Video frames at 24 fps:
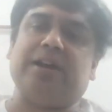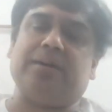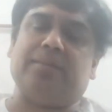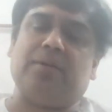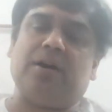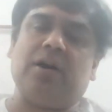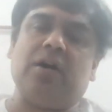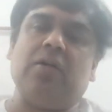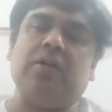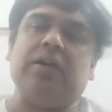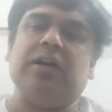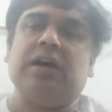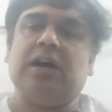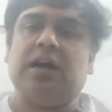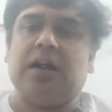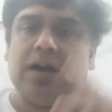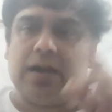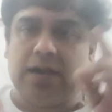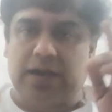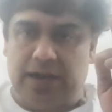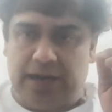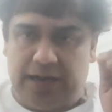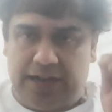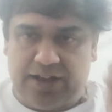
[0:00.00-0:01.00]
about
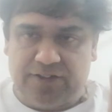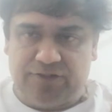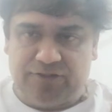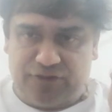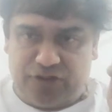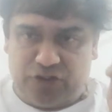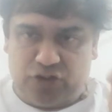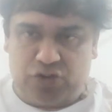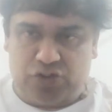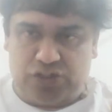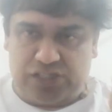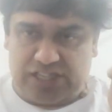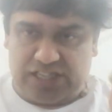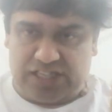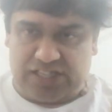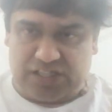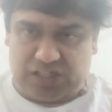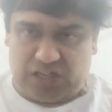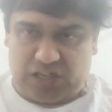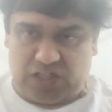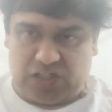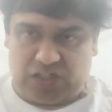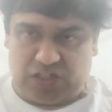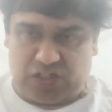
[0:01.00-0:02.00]
diffusers
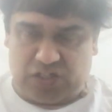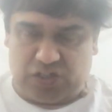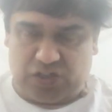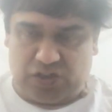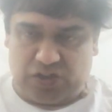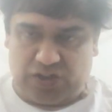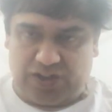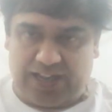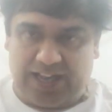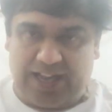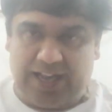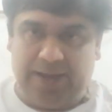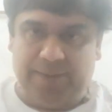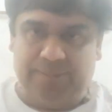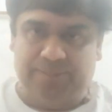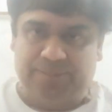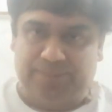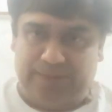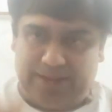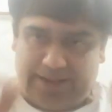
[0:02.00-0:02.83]
also. Okay,